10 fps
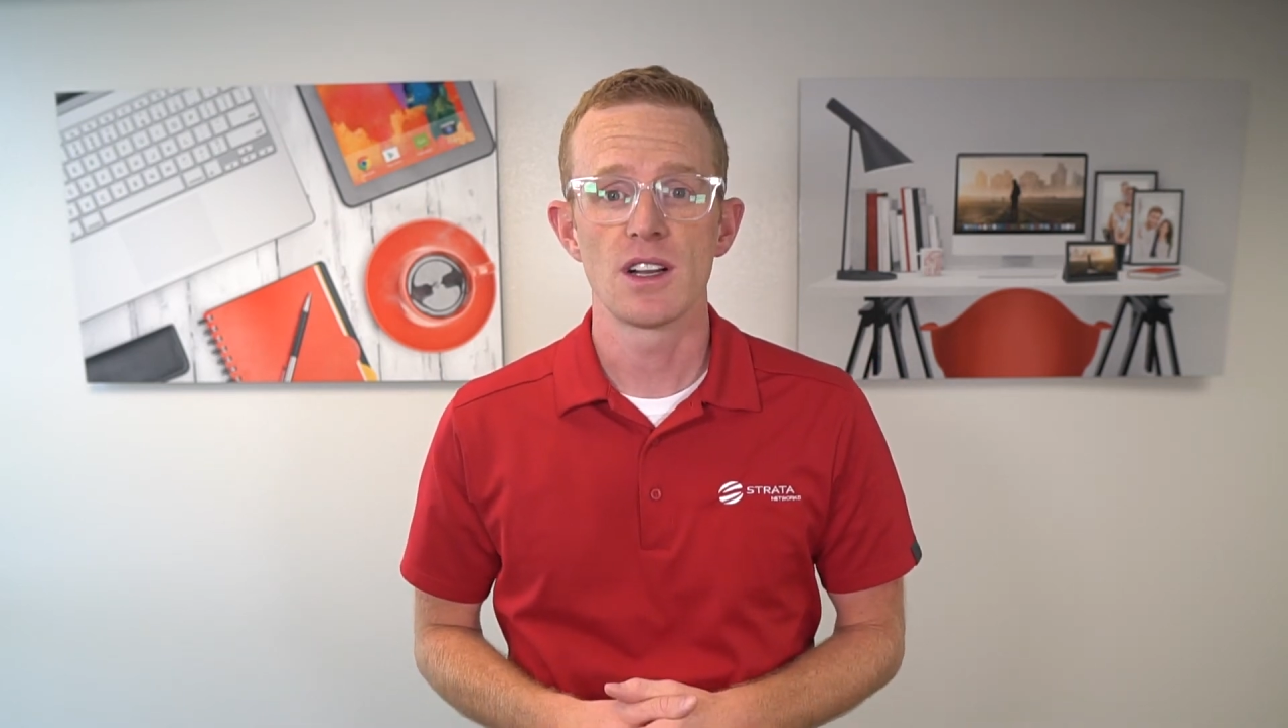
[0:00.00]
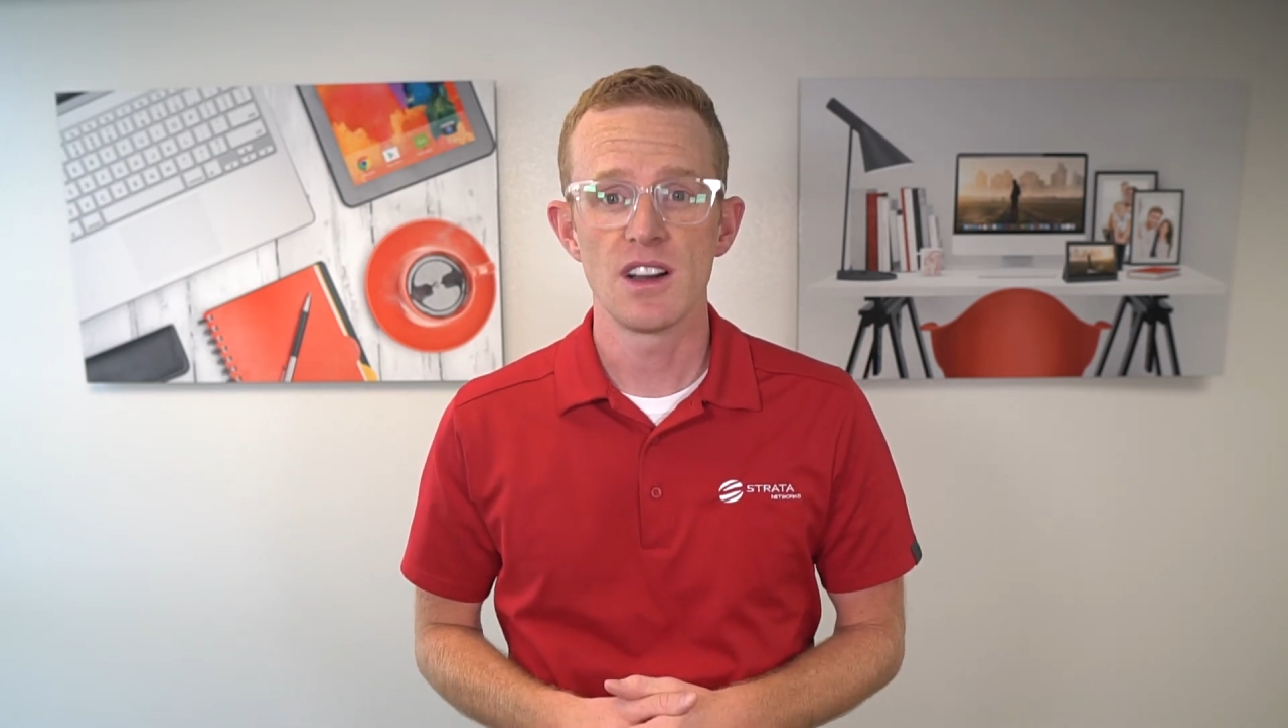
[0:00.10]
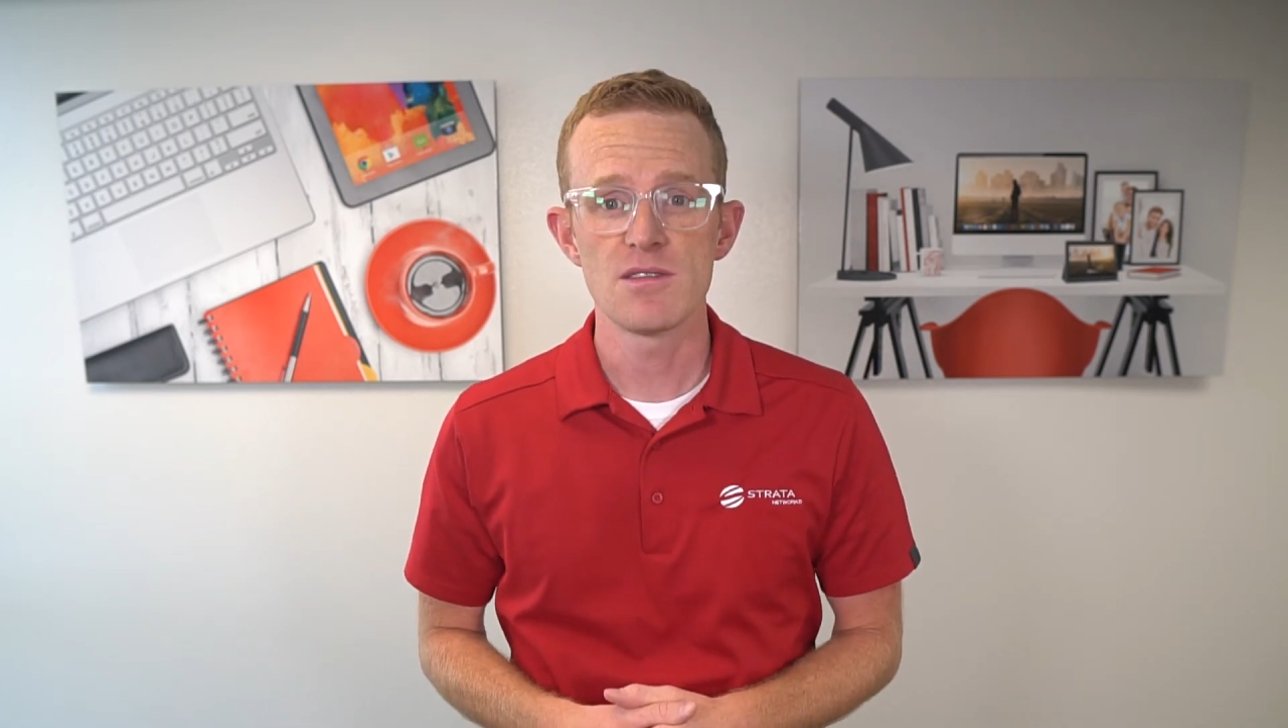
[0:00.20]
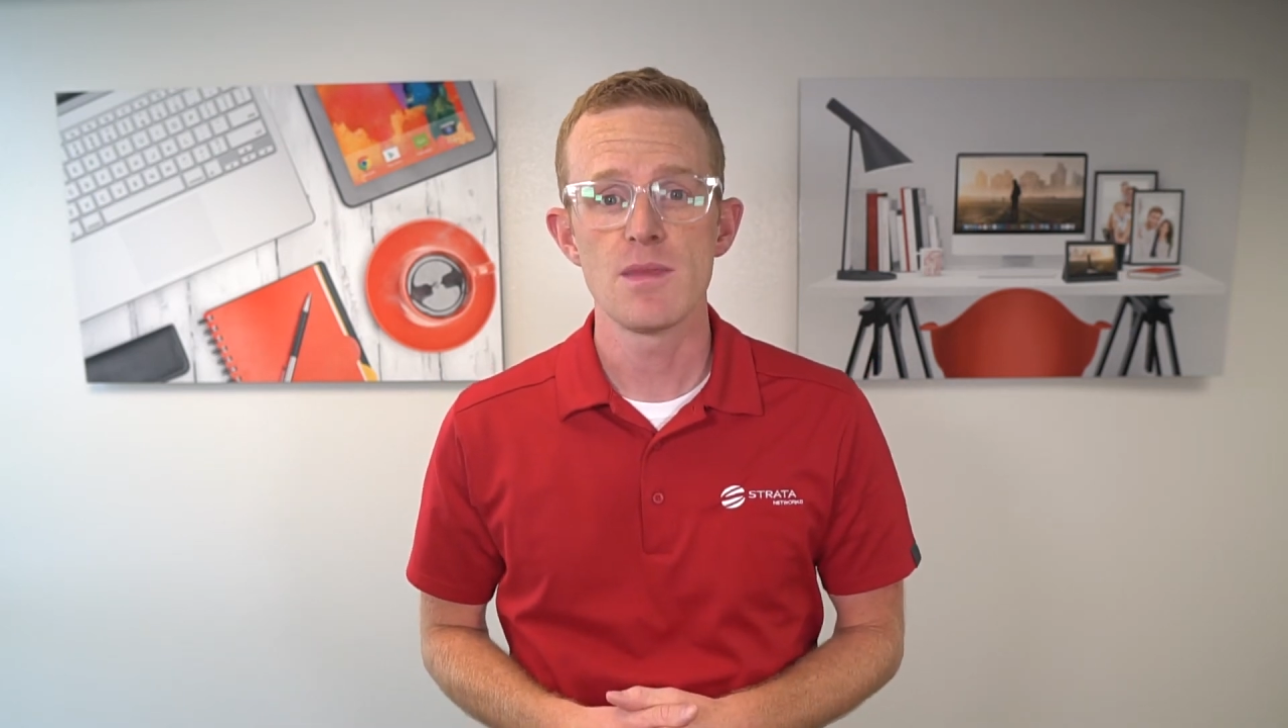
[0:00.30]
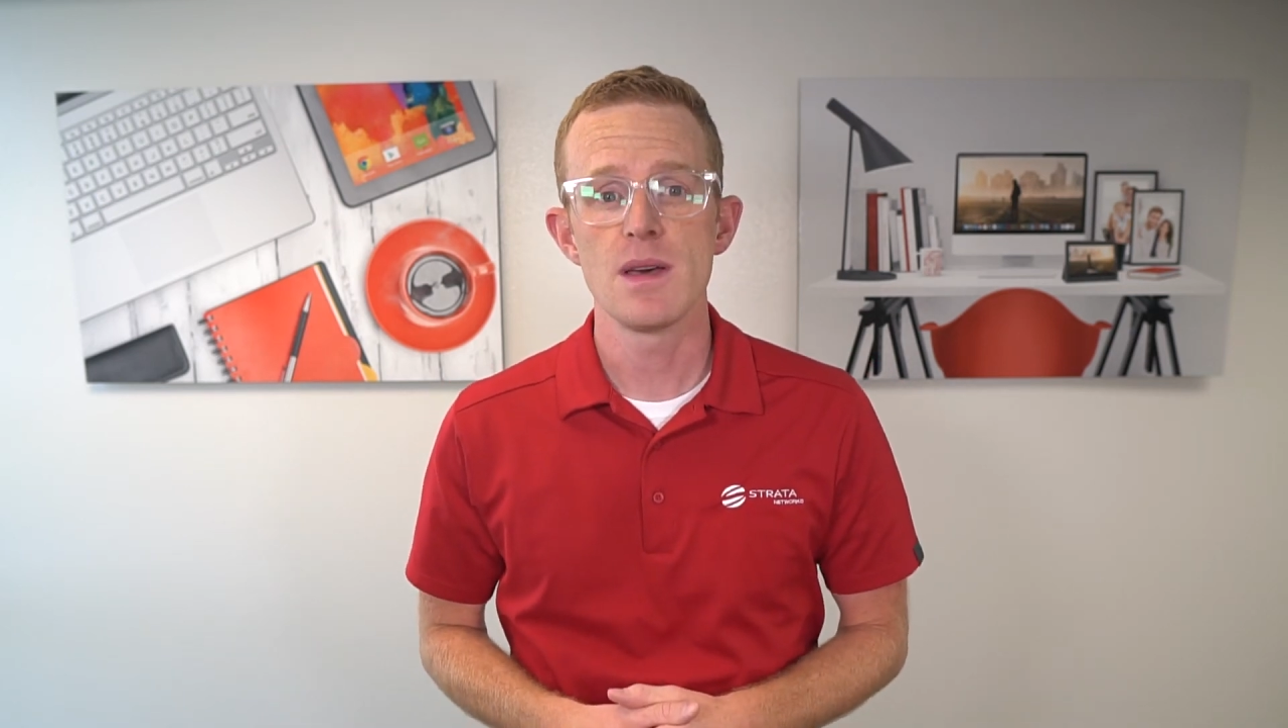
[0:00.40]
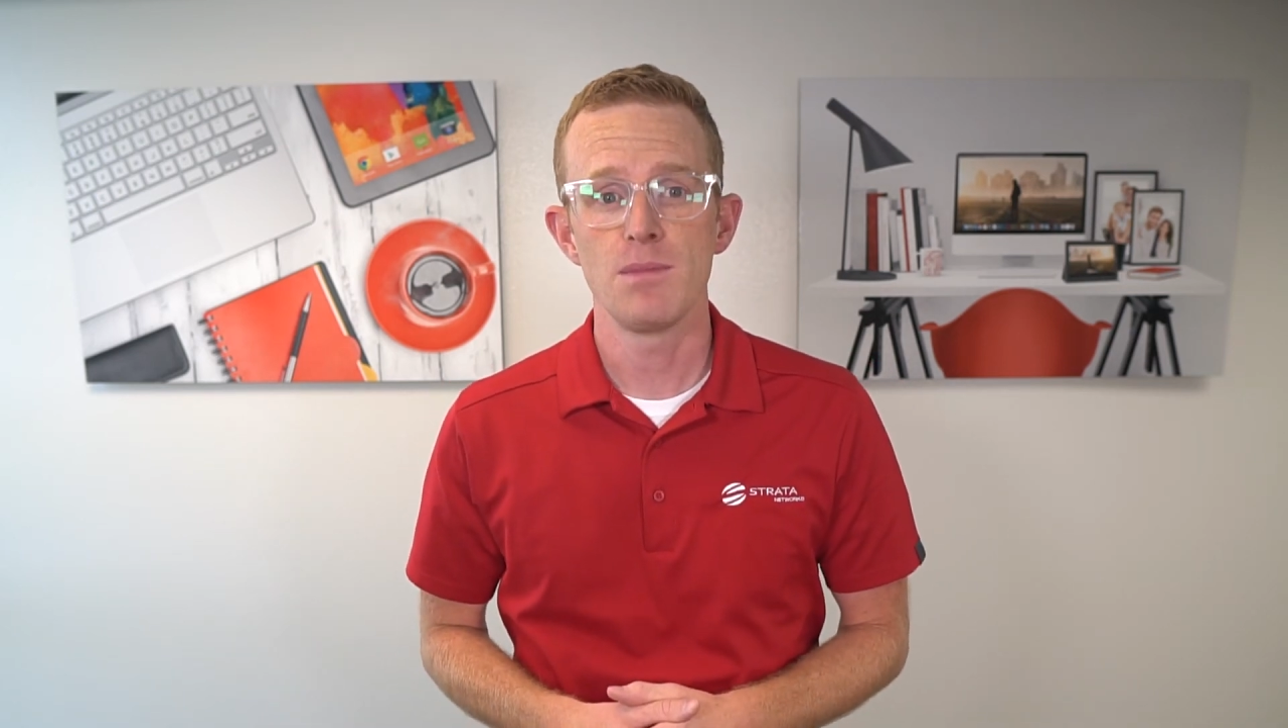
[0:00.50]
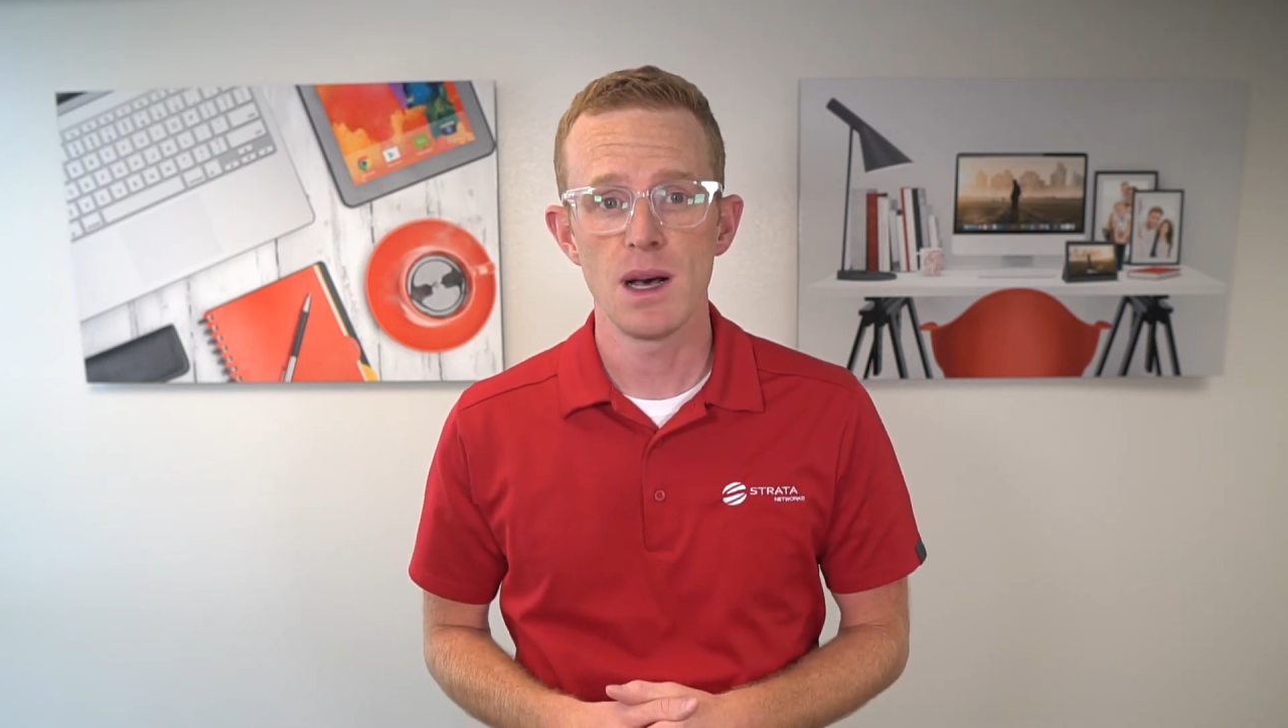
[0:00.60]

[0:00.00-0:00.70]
government